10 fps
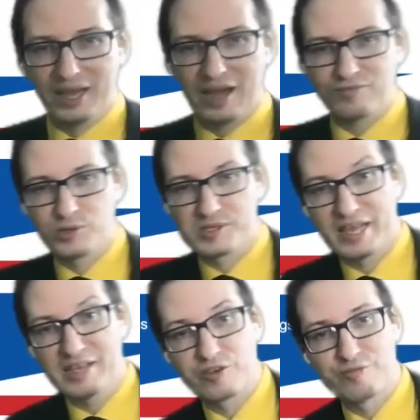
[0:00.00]
have the
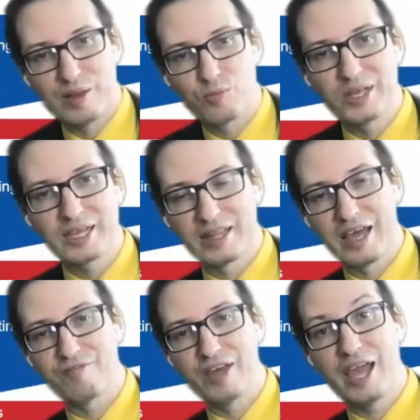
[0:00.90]
size of memory can
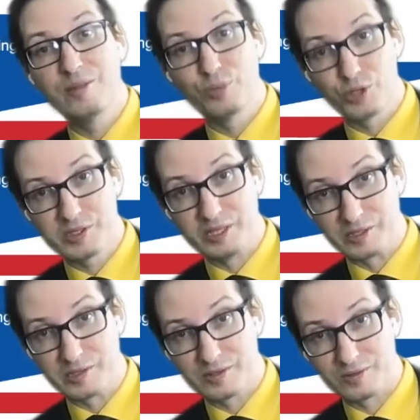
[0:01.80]
have n
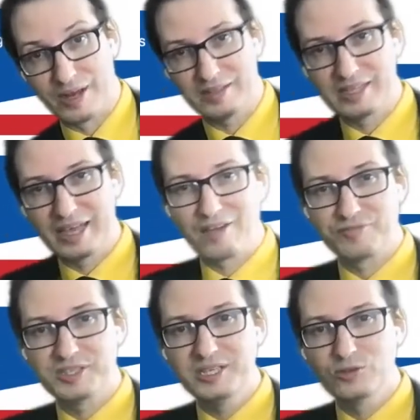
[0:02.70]
postings, right? And I
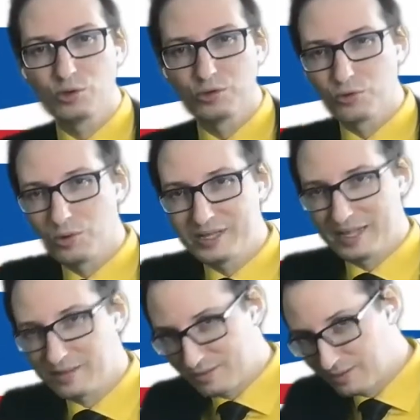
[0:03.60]
have t in total
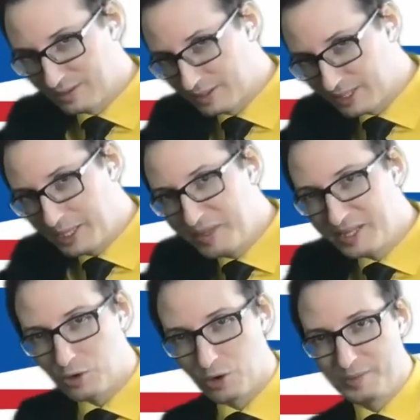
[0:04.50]
that keep
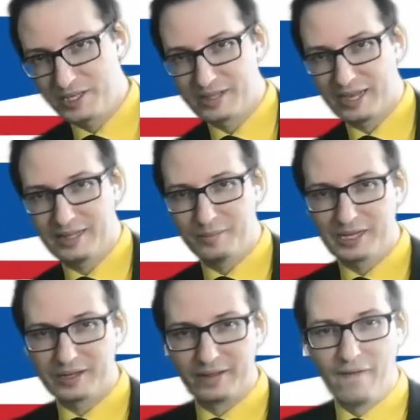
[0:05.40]
incoming
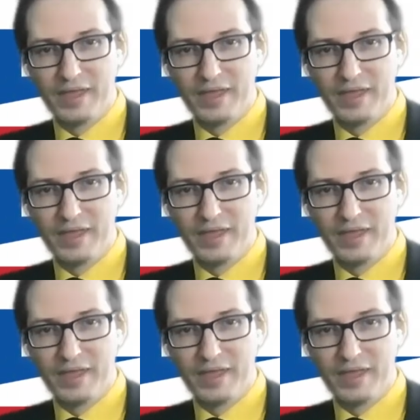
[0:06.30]
dynamically.